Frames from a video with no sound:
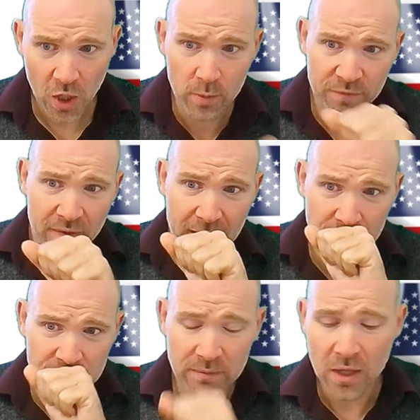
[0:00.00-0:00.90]
Hope you find that
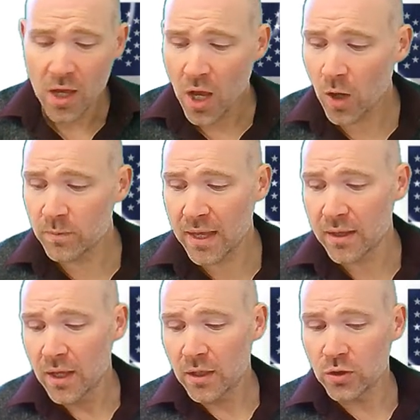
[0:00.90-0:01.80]
interesting. Hope
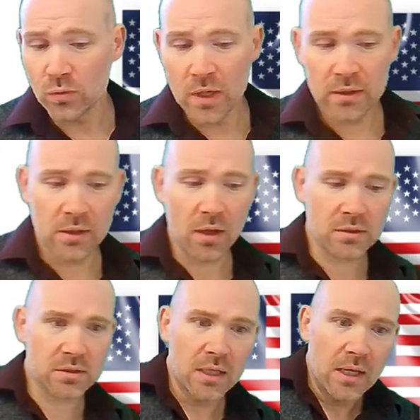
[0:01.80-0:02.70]
that you learned
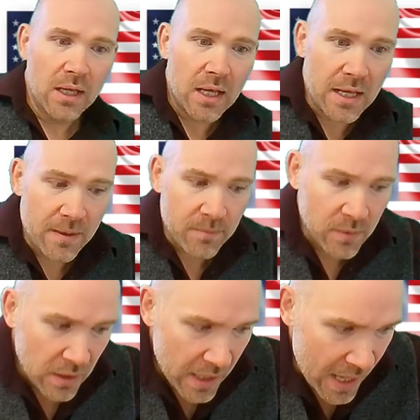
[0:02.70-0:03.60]
lots.
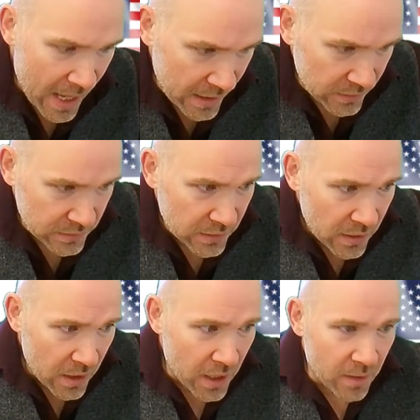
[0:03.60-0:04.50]
Um, and
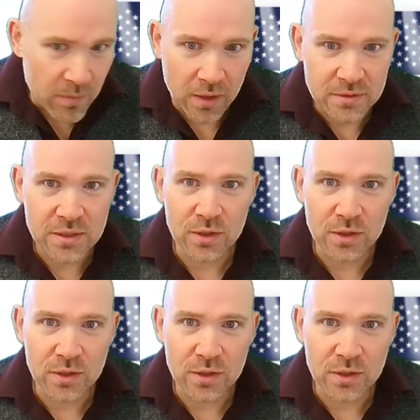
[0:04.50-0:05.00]
um, I'll see